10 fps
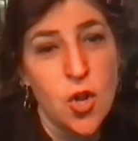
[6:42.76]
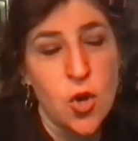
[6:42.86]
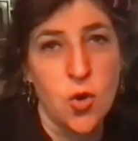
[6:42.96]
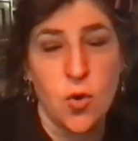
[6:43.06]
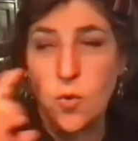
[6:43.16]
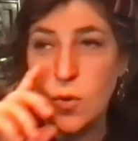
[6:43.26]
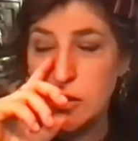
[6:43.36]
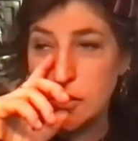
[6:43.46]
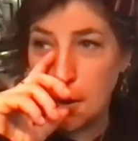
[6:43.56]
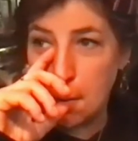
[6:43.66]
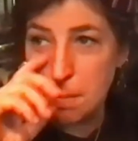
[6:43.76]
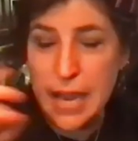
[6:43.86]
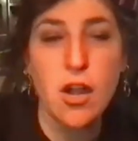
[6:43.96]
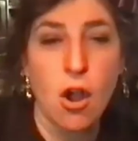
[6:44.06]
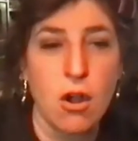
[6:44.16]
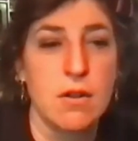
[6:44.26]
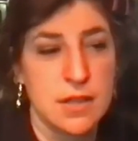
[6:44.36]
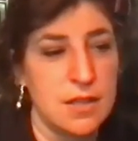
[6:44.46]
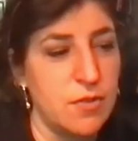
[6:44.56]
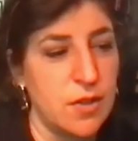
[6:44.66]
who, make our
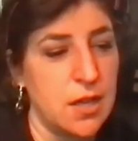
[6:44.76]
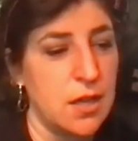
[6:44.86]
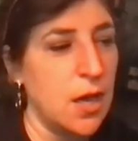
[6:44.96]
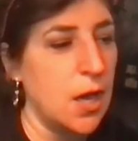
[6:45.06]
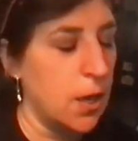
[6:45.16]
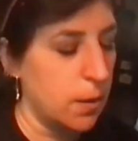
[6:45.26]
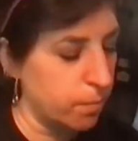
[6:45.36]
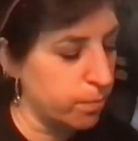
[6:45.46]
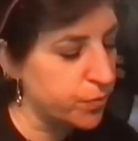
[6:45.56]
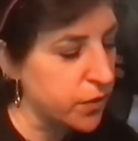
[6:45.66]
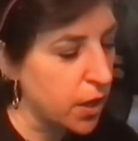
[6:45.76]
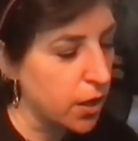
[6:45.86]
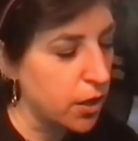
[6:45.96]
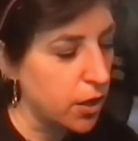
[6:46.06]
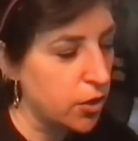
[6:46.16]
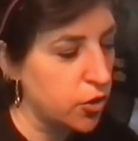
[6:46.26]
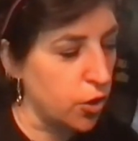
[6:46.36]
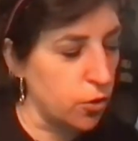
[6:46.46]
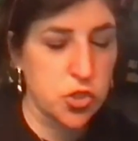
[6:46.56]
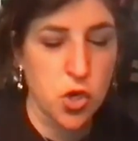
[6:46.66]
living,
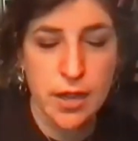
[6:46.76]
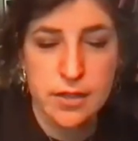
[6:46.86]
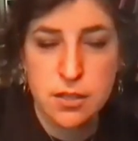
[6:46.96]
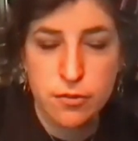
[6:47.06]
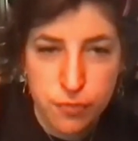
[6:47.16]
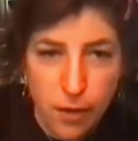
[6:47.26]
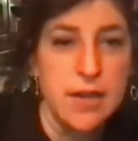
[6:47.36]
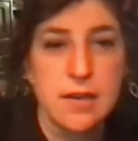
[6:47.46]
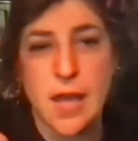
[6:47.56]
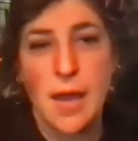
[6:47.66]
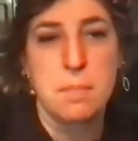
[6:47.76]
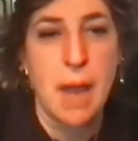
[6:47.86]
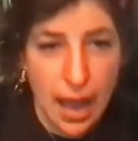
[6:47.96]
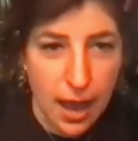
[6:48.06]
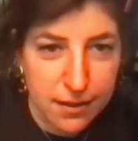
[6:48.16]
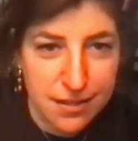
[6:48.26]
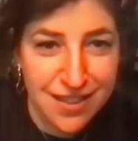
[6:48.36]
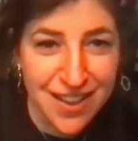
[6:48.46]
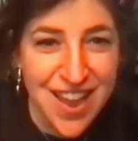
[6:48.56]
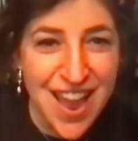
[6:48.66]
trying to find that path
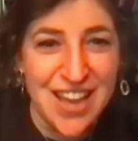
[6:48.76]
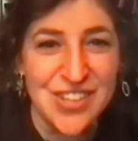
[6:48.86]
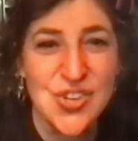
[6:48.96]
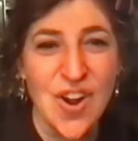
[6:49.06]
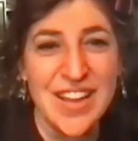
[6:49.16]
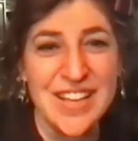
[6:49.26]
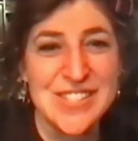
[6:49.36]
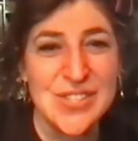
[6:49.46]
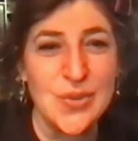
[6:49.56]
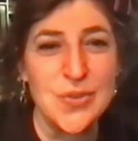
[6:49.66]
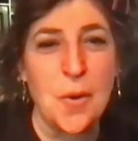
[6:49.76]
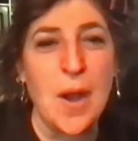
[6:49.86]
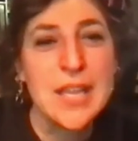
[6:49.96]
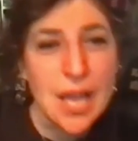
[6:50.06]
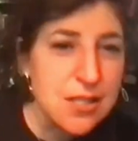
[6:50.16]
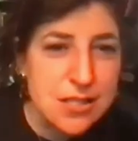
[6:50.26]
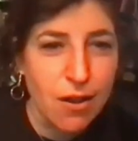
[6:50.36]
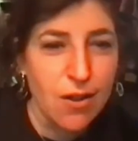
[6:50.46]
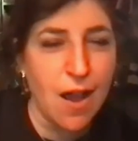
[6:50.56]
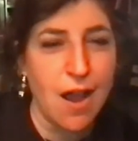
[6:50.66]
and trying to, against
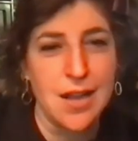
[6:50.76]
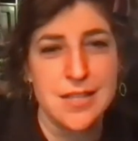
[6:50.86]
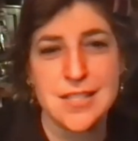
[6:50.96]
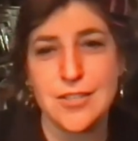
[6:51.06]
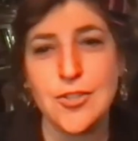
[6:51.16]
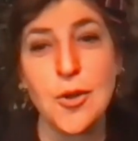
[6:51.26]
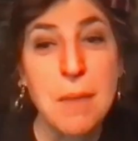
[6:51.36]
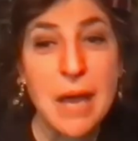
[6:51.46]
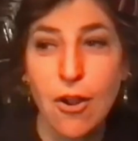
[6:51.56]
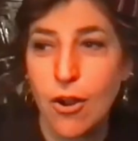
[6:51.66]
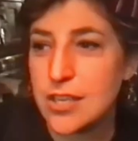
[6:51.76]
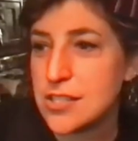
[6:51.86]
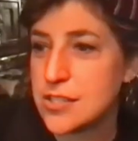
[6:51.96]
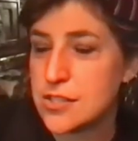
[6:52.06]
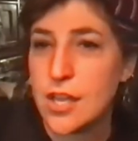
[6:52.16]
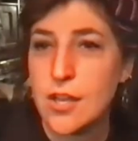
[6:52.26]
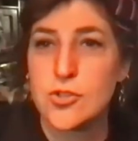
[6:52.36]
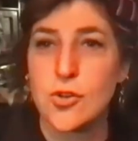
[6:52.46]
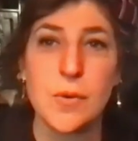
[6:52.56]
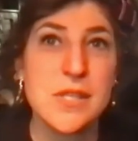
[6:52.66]
all odds. And, many artists
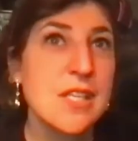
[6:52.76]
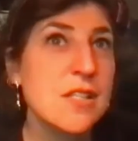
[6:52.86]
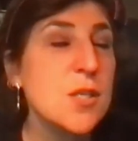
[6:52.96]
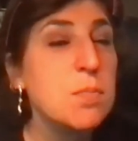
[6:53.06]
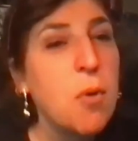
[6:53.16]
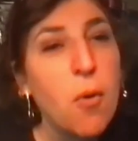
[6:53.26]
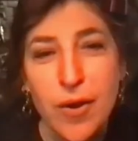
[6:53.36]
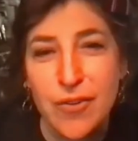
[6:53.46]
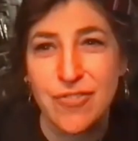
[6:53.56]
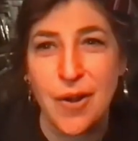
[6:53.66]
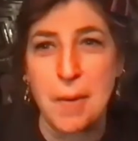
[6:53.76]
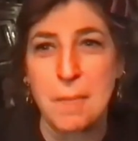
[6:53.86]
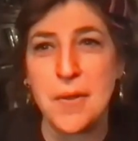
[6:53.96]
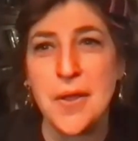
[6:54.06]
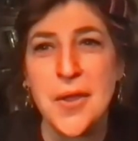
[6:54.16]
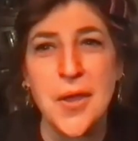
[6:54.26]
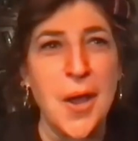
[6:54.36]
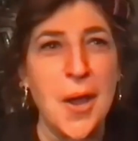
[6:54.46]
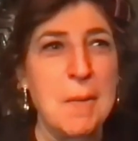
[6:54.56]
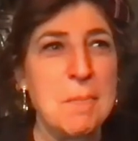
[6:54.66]
don't always get support from,
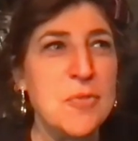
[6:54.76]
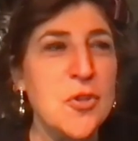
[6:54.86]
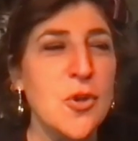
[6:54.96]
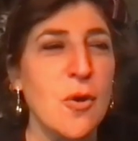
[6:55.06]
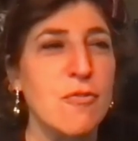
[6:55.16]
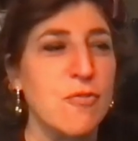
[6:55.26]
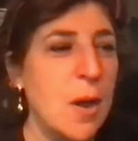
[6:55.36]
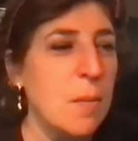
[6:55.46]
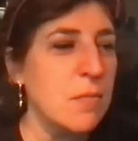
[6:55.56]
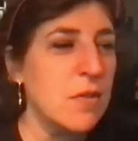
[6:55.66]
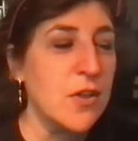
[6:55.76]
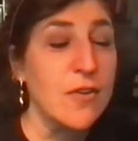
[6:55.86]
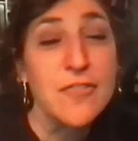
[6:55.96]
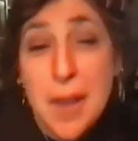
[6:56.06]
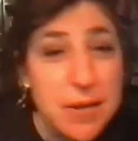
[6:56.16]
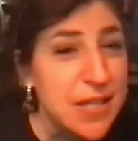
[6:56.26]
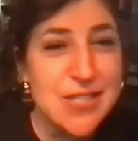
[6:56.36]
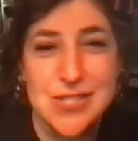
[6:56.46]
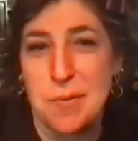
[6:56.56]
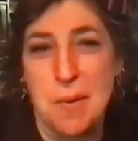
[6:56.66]
from their
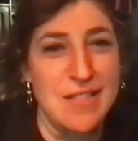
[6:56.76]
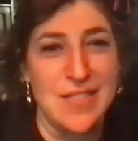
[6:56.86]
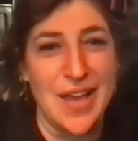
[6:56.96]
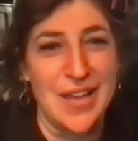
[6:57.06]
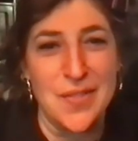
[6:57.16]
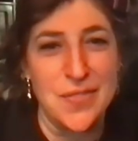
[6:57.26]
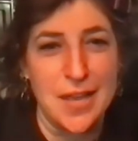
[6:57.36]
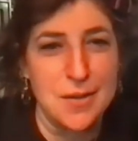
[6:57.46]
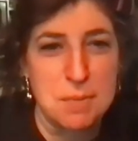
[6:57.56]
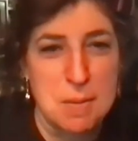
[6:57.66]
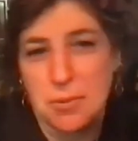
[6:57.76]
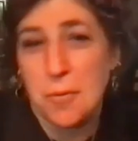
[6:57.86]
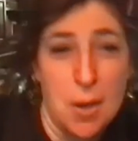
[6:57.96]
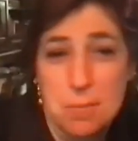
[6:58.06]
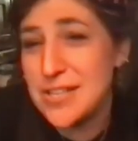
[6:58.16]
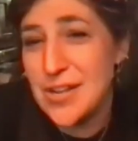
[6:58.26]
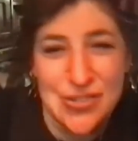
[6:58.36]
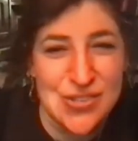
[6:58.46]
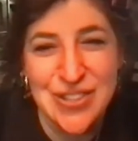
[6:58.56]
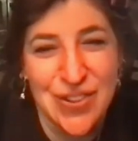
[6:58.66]
families the way that people who want to be
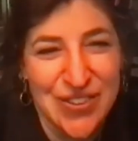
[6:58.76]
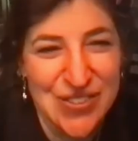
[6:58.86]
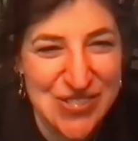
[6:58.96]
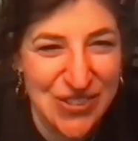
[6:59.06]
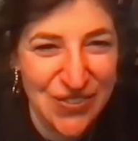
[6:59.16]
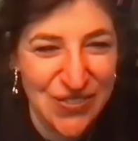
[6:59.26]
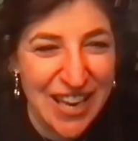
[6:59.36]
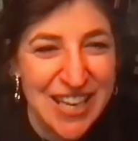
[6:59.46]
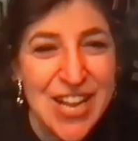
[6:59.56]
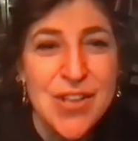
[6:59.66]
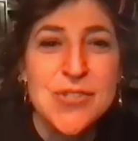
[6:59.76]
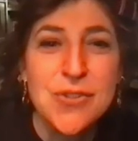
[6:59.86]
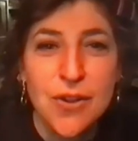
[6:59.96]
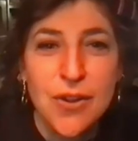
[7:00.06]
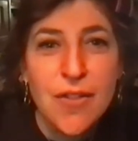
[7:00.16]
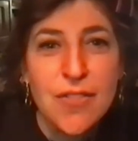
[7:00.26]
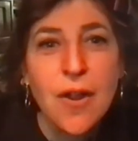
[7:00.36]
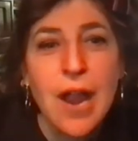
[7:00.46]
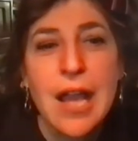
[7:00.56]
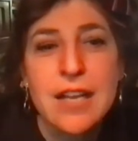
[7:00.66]
doctors and lawyers do, right? Mm-hmm. So there
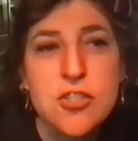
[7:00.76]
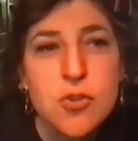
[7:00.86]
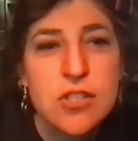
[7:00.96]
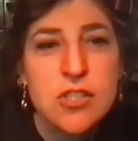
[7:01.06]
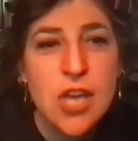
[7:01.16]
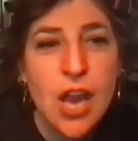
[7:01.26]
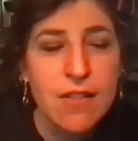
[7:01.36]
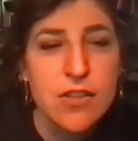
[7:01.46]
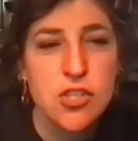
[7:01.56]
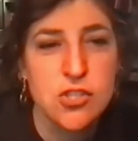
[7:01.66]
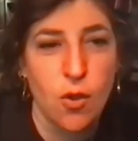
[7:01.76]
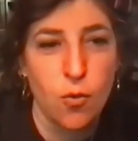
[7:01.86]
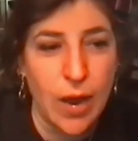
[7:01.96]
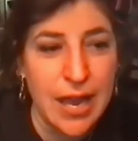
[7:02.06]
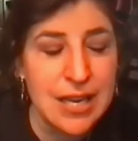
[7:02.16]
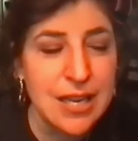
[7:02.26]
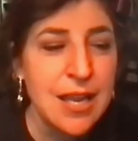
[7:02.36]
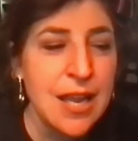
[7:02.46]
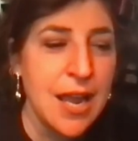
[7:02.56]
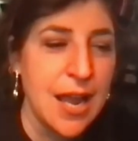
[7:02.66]
are extra challenges
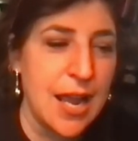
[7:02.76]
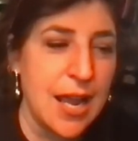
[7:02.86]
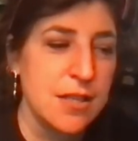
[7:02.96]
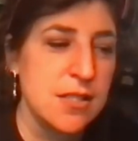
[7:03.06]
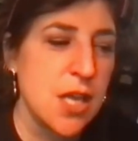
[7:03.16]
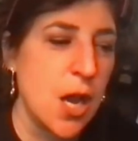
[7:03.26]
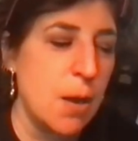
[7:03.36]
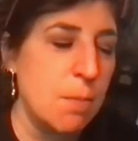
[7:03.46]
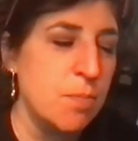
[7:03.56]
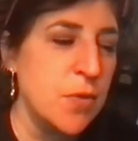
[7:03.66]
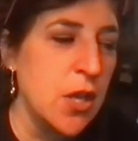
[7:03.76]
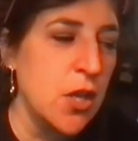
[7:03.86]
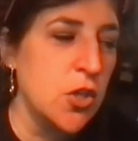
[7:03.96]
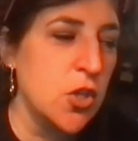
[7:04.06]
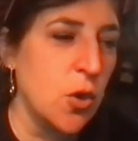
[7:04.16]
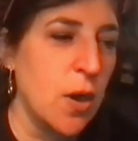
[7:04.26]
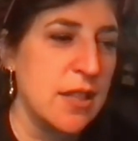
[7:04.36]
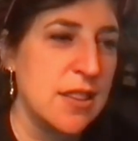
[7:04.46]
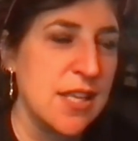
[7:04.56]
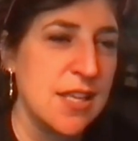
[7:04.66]
already. And, I
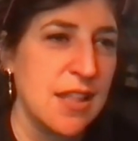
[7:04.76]
think